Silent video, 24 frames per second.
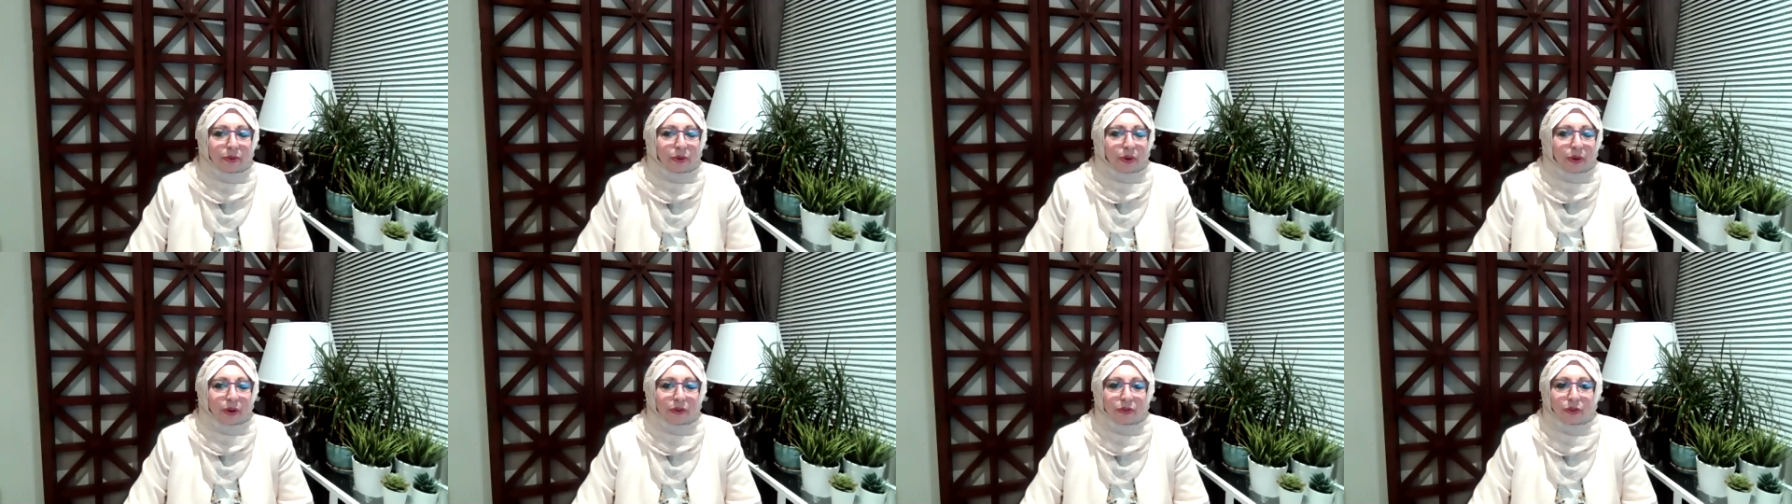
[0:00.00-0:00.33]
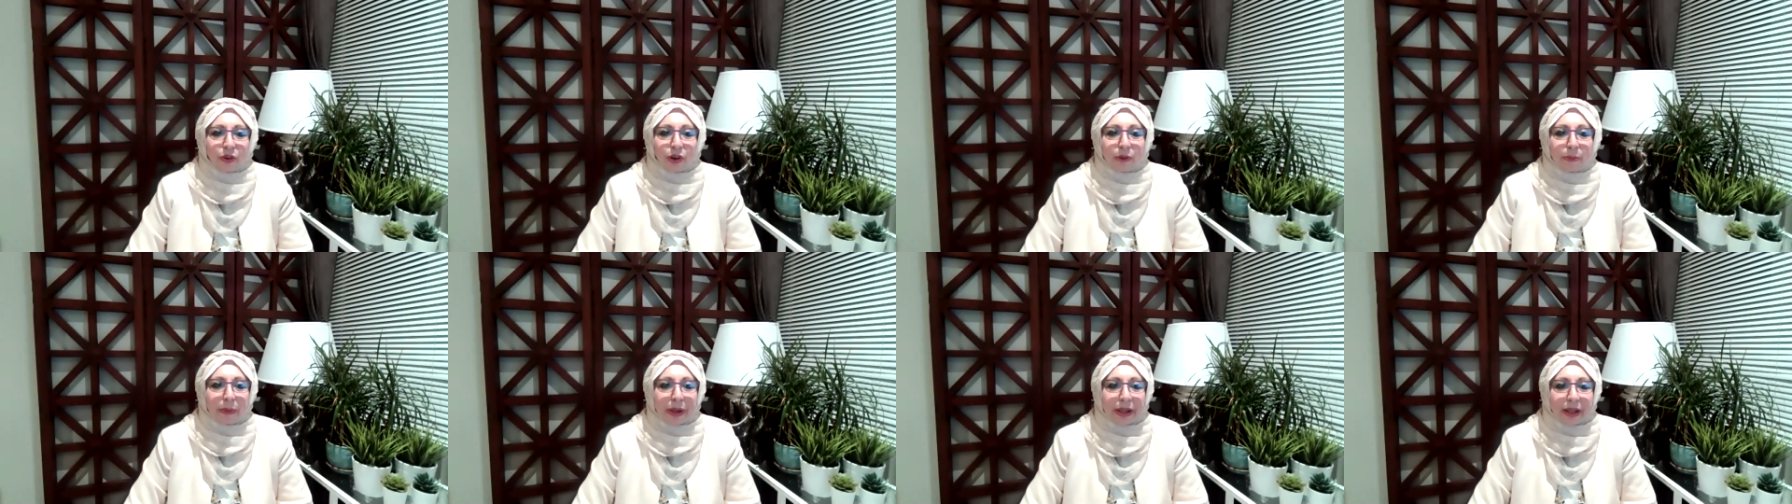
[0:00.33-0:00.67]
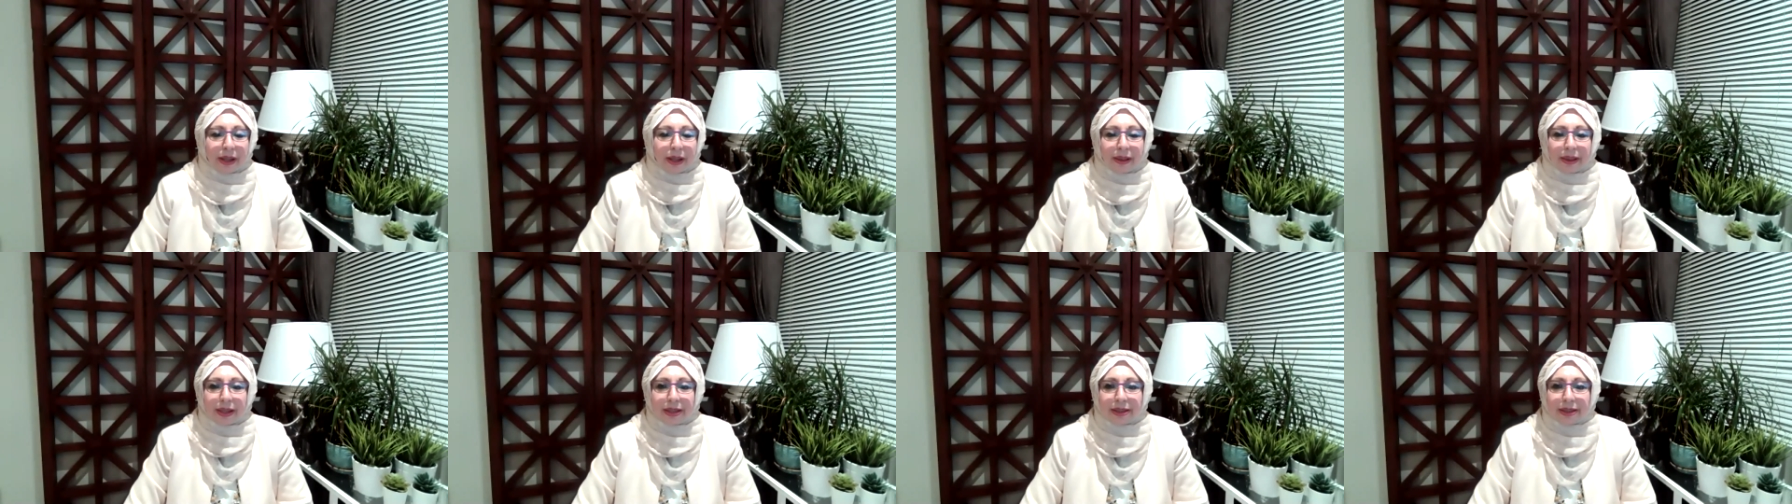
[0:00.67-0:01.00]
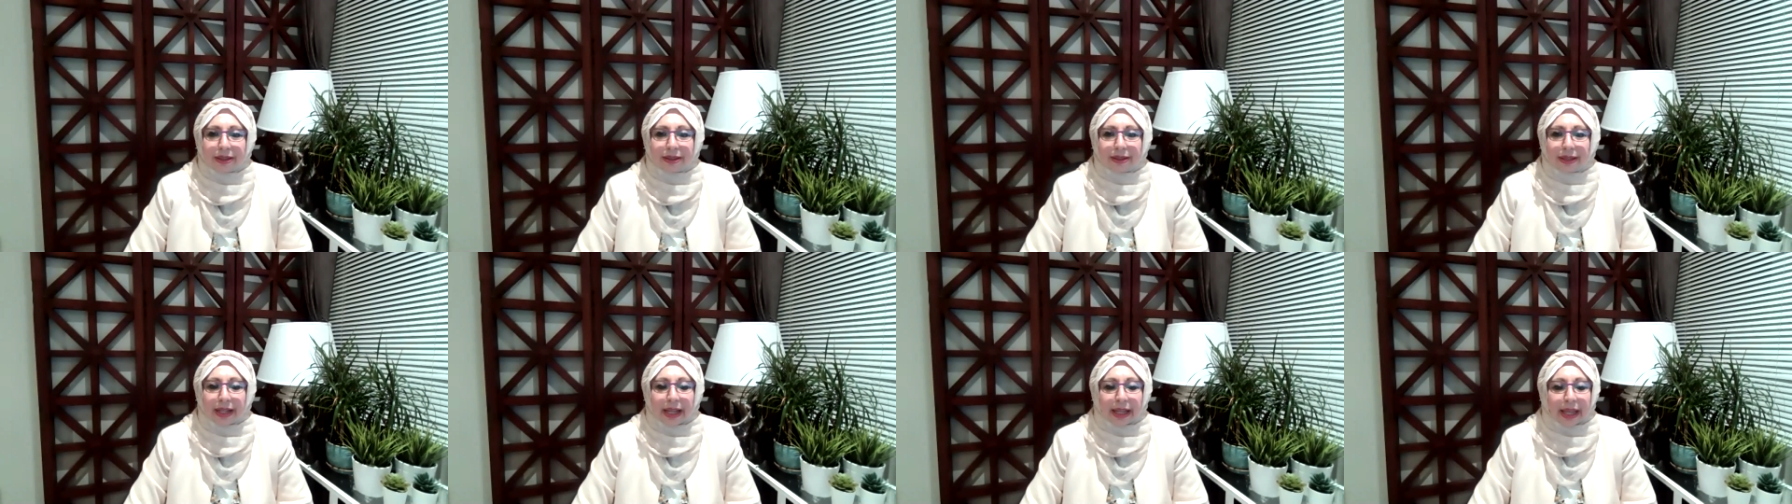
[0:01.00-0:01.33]
for making
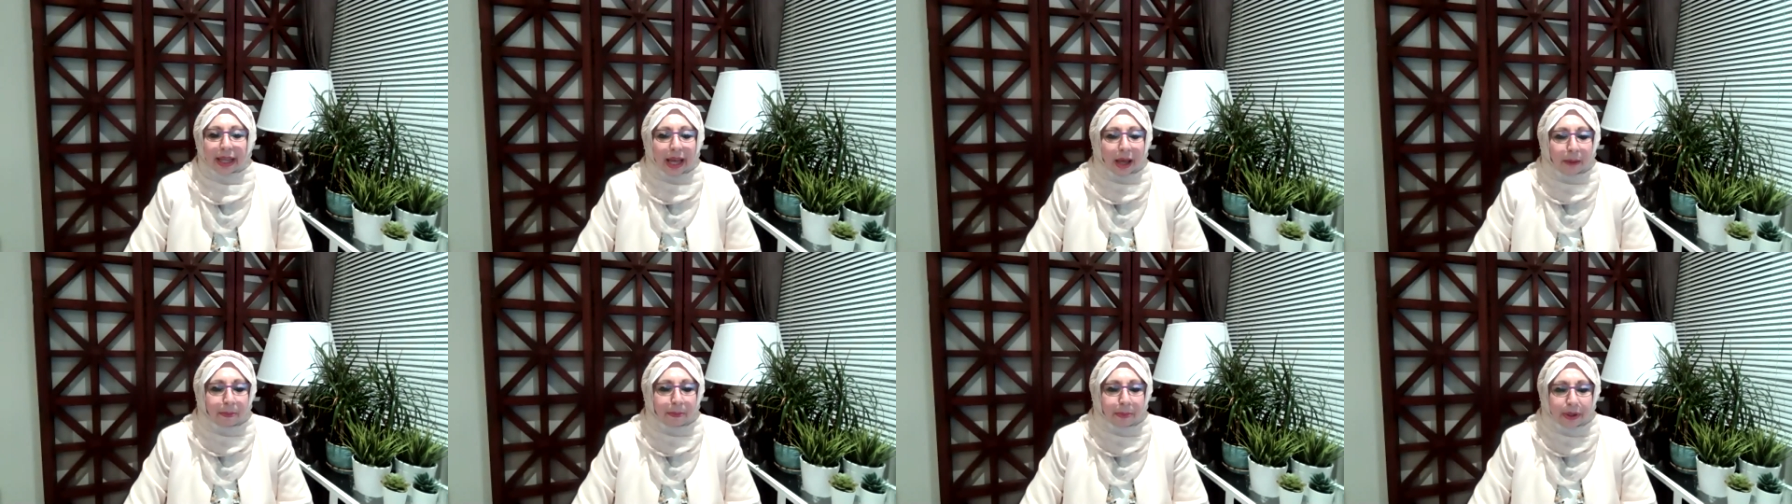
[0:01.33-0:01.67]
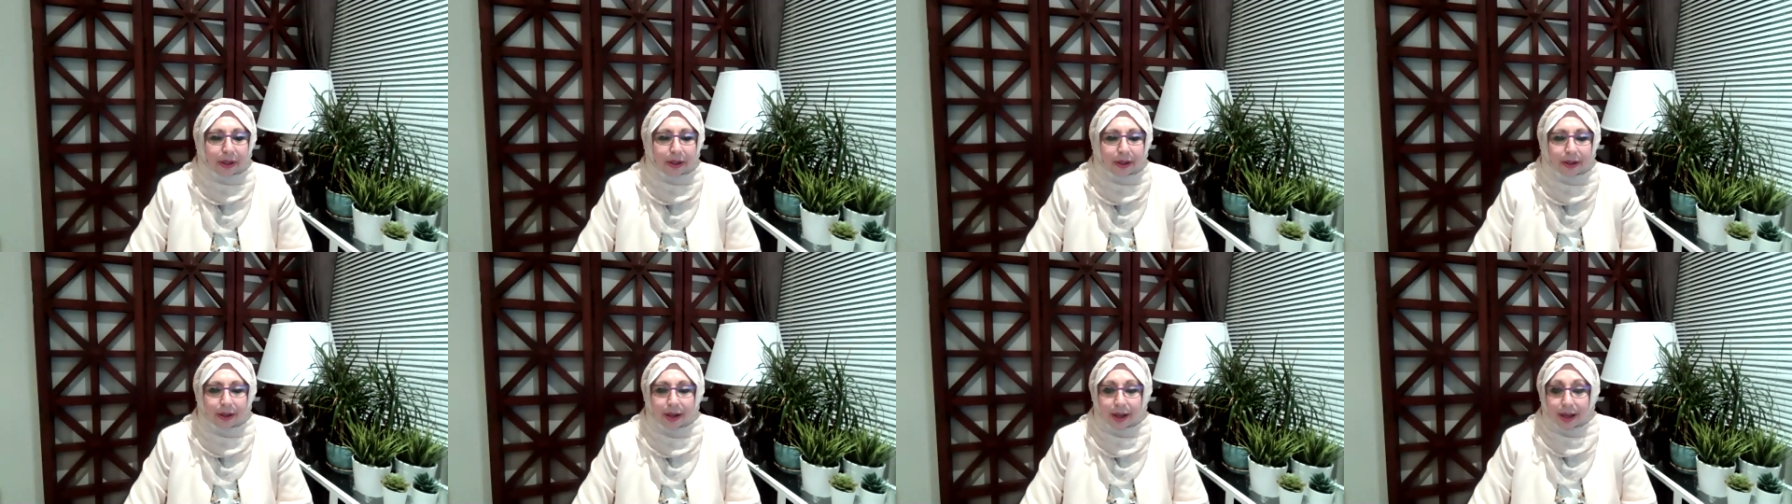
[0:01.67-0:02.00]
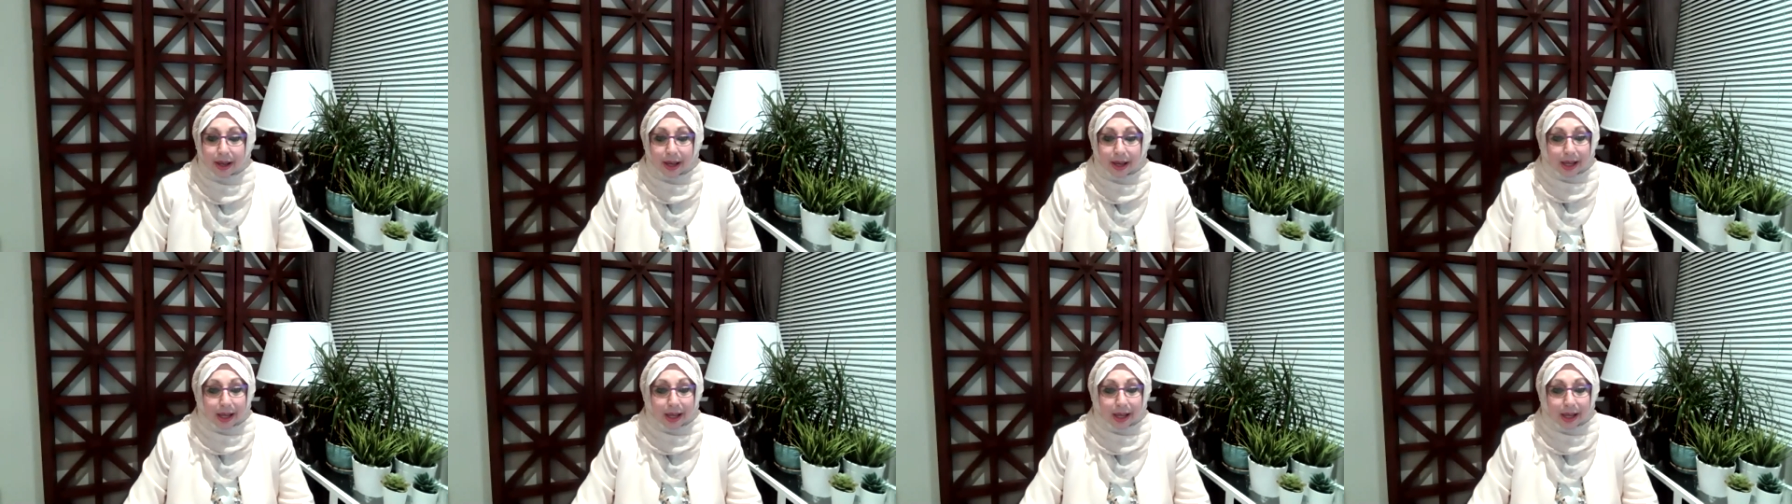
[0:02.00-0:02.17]
this happen.